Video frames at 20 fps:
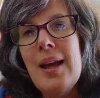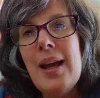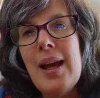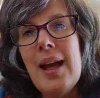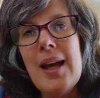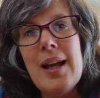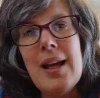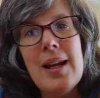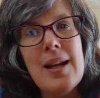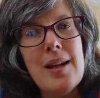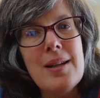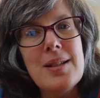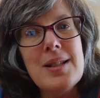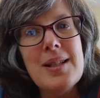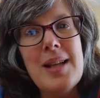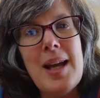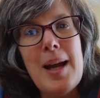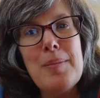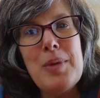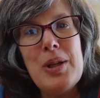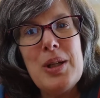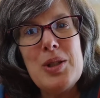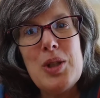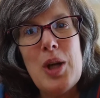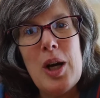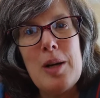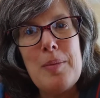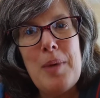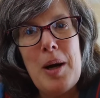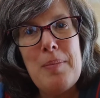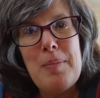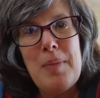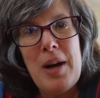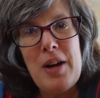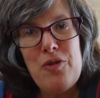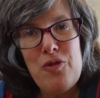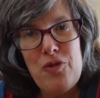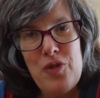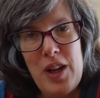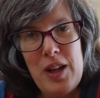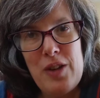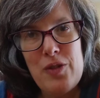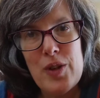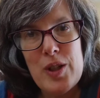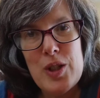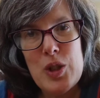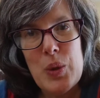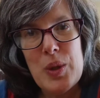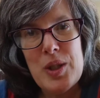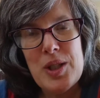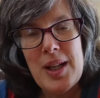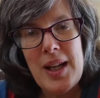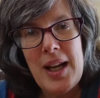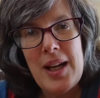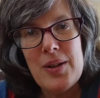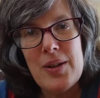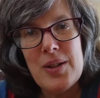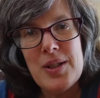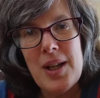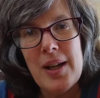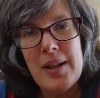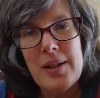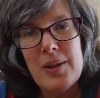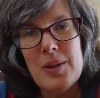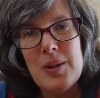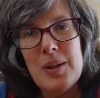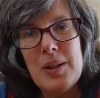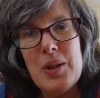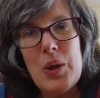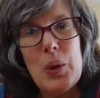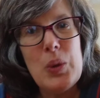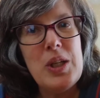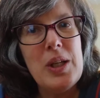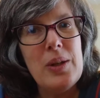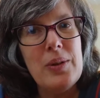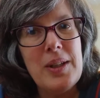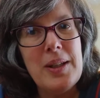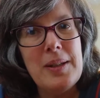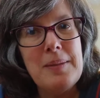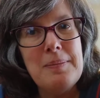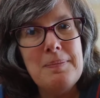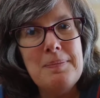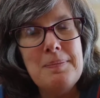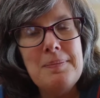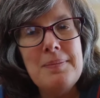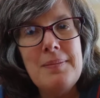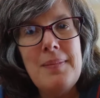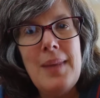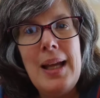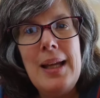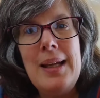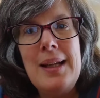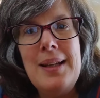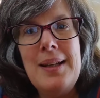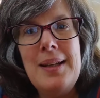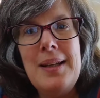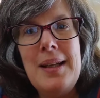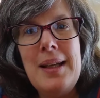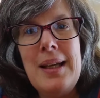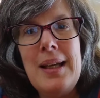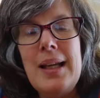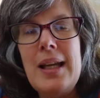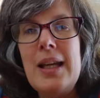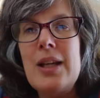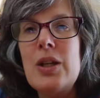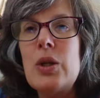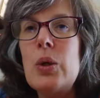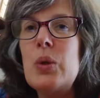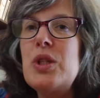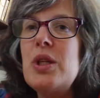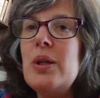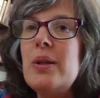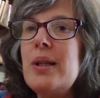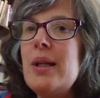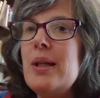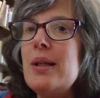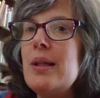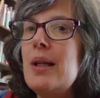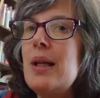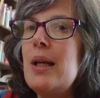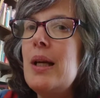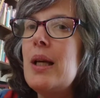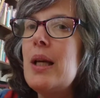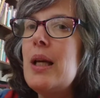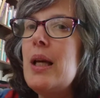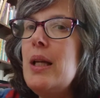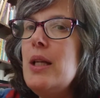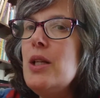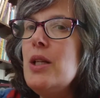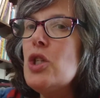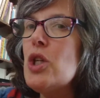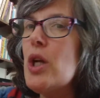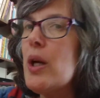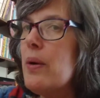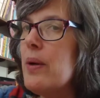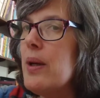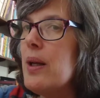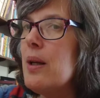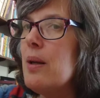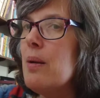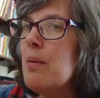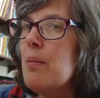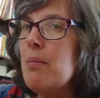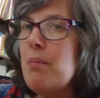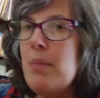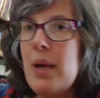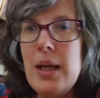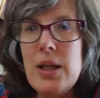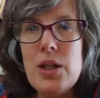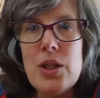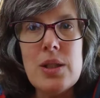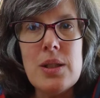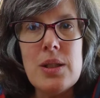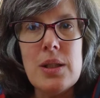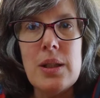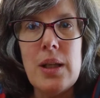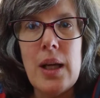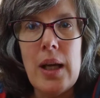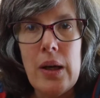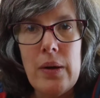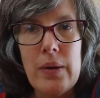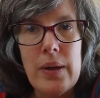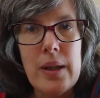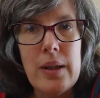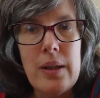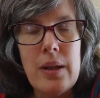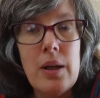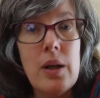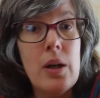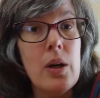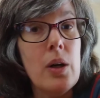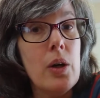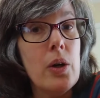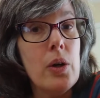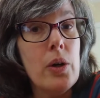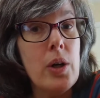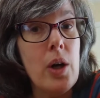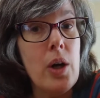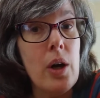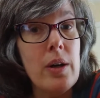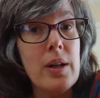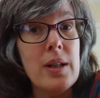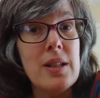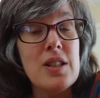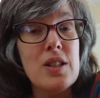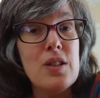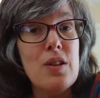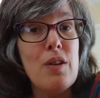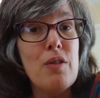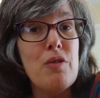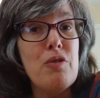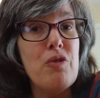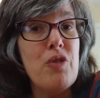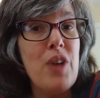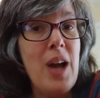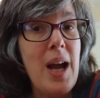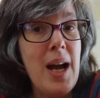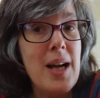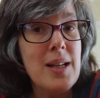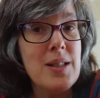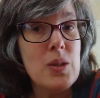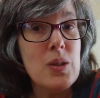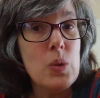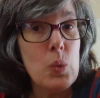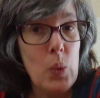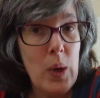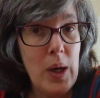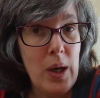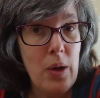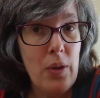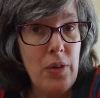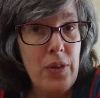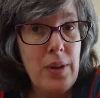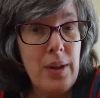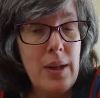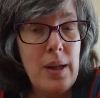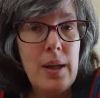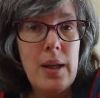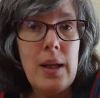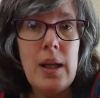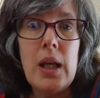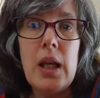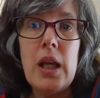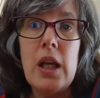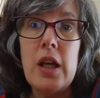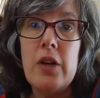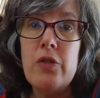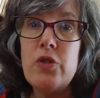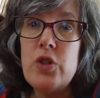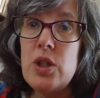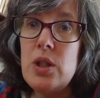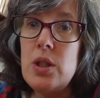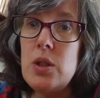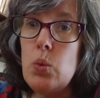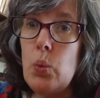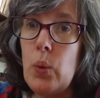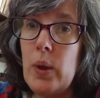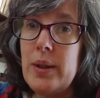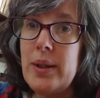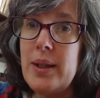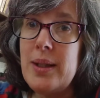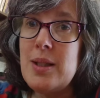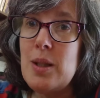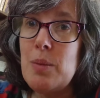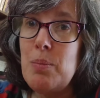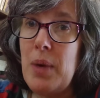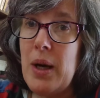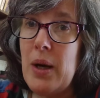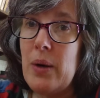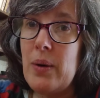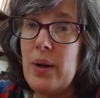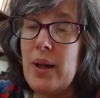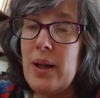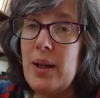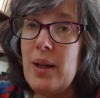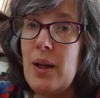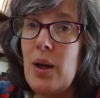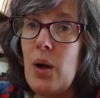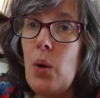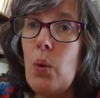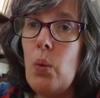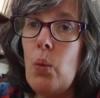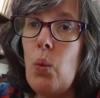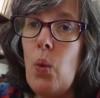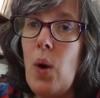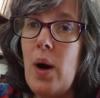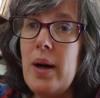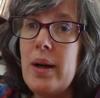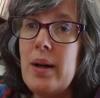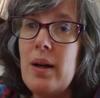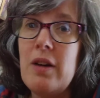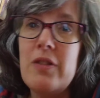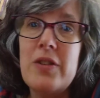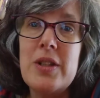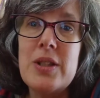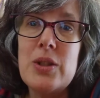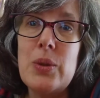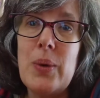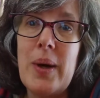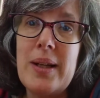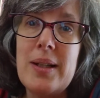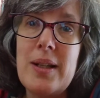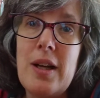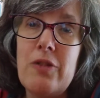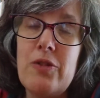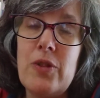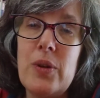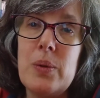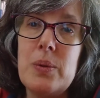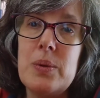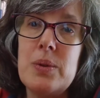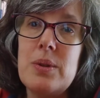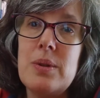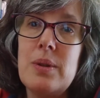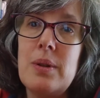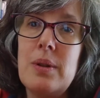And today I'm going to talk about my favorite Georgette Heyer title, Cotillion. In Cotillion, Kitty Charing may just inherit her guardian's vast wealth if she's willing to marry one of his grandnephews.